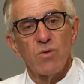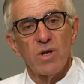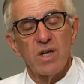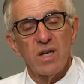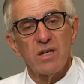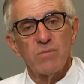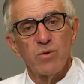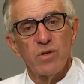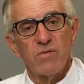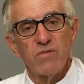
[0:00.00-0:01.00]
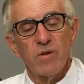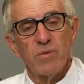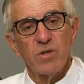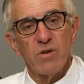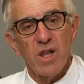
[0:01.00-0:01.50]
or get input from
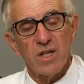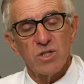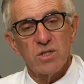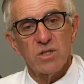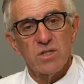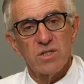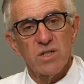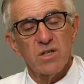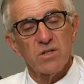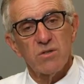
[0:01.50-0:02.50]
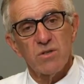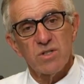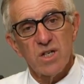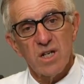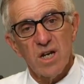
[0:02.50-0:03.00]
a neurological consultant or a
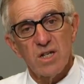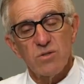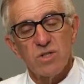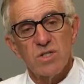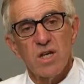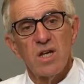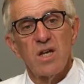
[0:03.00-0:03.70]
psychiatrist